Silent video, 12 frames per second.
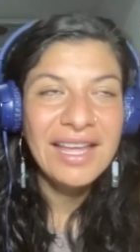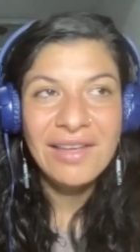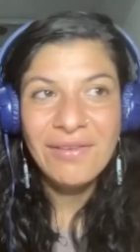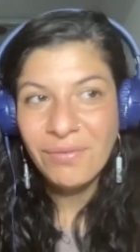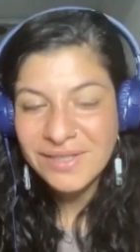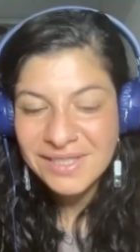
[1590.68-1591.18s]

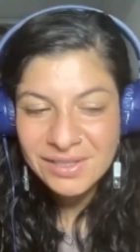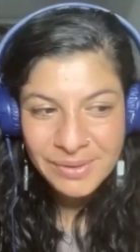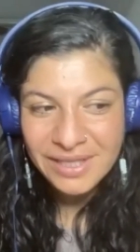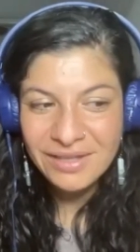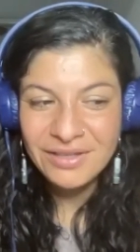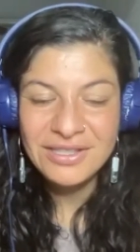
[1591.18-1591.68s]
if once a
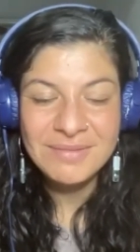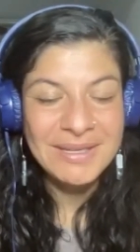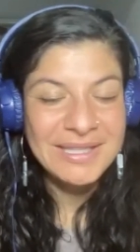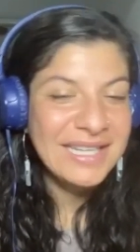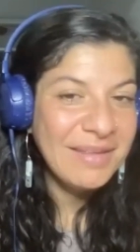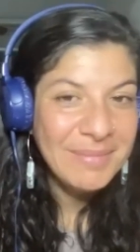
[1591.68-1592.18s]
week you
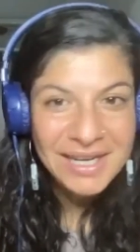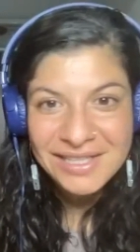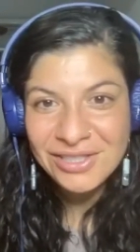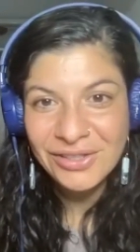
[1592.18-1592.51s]
spend 10 minutes